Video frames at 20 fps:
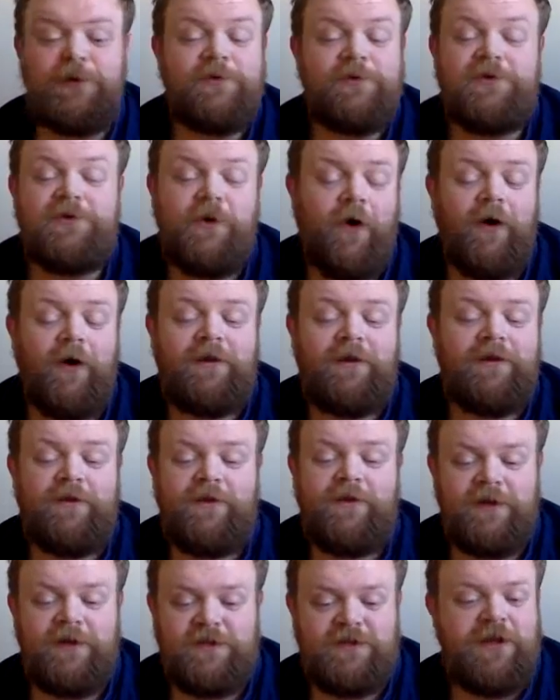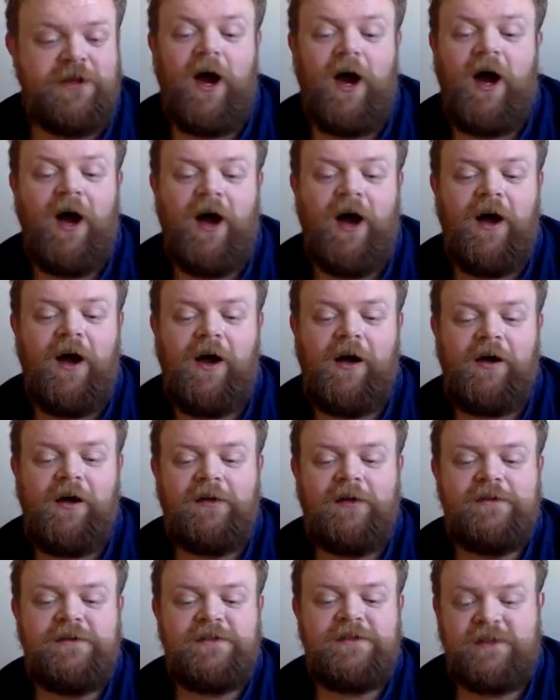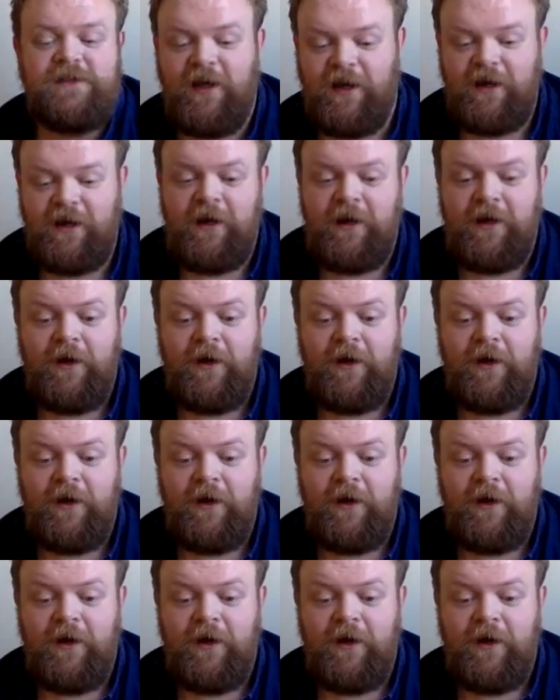you join the dance?